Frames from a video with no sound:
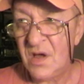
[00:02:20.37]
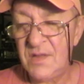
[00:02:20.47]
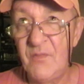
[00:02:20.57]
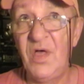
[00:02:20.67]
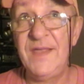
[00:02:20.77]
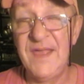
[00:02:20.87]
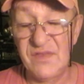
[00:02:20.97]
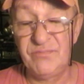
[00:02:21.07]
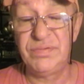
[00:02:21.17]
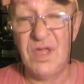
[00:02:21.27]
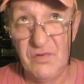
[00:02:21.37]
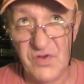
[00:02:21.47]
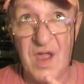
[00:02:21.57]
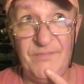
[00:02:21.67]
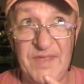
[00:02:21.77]
Okay, well, I guess
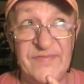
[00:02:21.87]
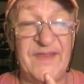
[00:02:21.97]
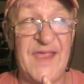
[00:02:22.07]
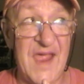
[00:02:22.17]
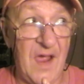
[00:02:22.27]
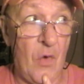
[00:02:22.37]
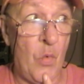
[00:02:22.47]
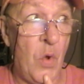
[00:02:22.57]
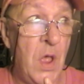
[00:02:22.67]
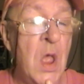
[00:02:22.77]
blowjob doesn't count.